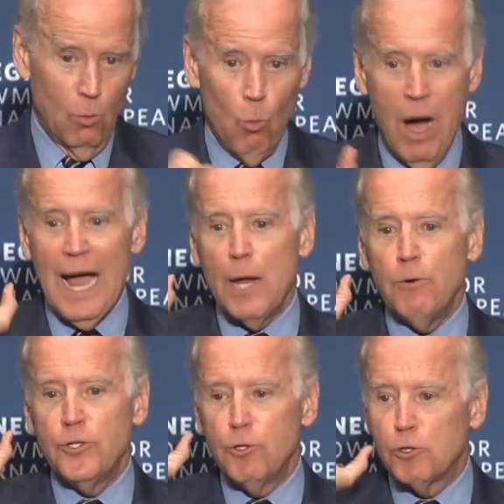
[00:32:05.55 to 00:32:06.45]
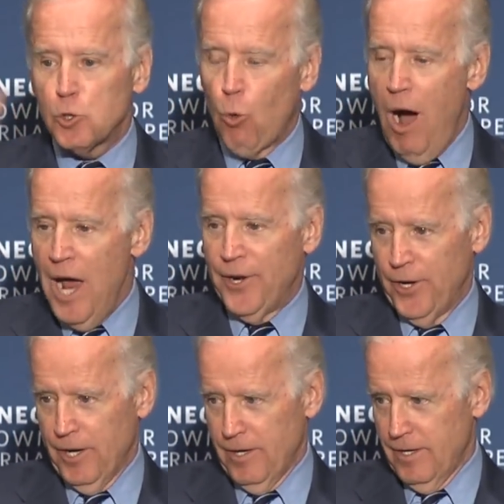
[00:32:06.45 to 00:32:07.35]
Why would you
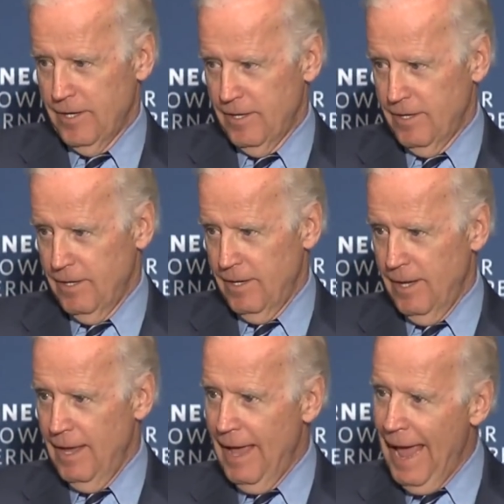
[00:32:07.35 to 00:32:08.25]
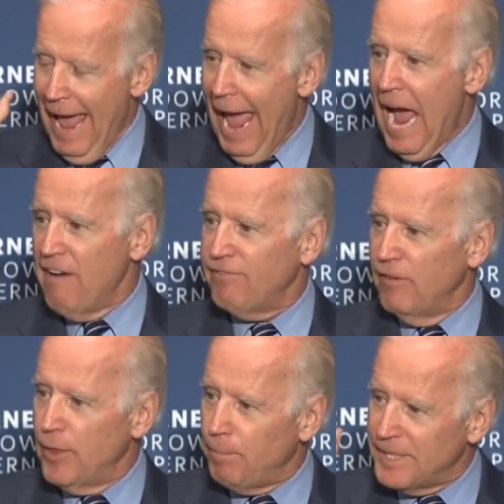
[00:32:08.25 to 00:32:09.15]
squander
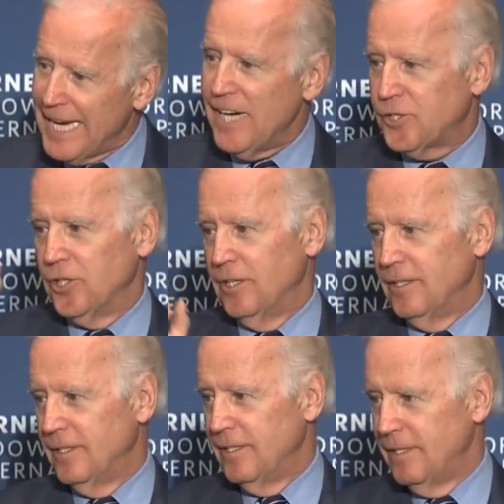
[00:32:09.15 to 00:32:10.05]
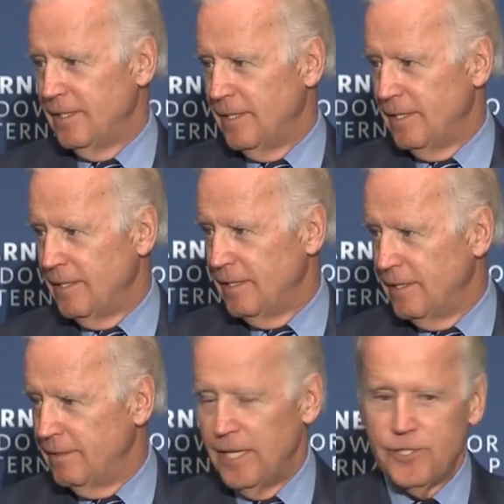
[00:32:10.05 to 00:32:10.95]
half of the potential
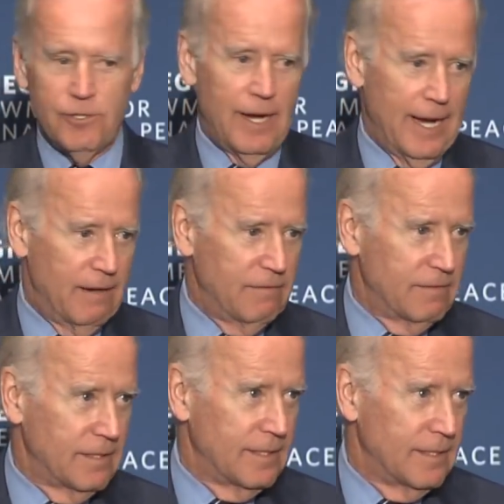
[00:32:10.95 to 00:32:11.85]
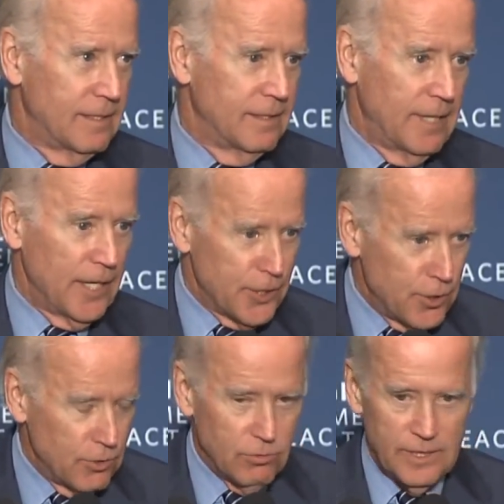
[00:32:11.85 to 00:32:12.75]
that you have? Not
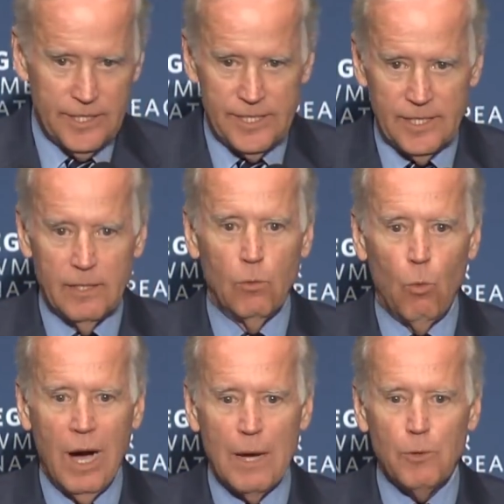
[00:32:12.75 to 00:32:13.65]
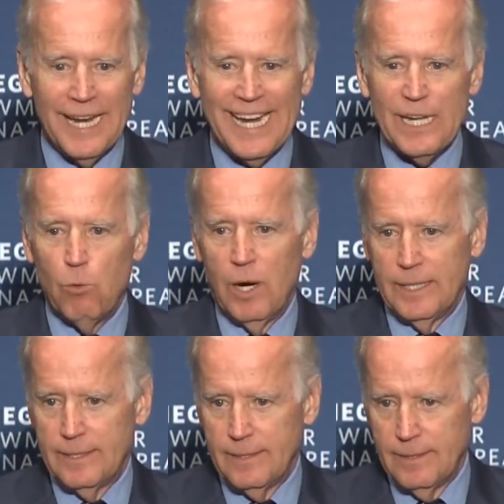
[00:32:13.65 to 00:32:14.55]
you, India. Why would
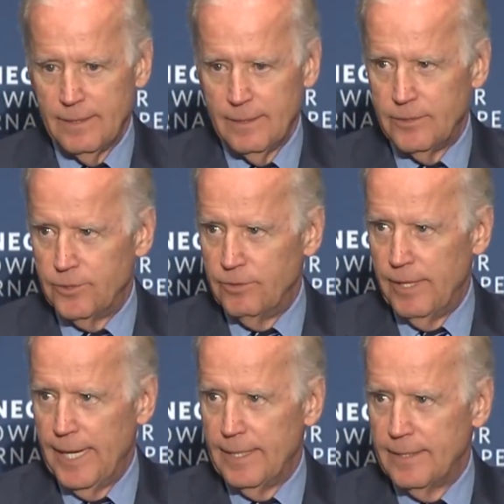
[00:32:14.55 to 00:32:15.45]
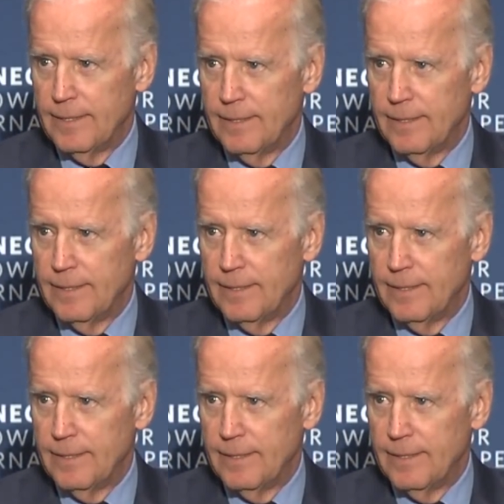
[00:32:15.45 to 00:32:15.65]
anyone do that?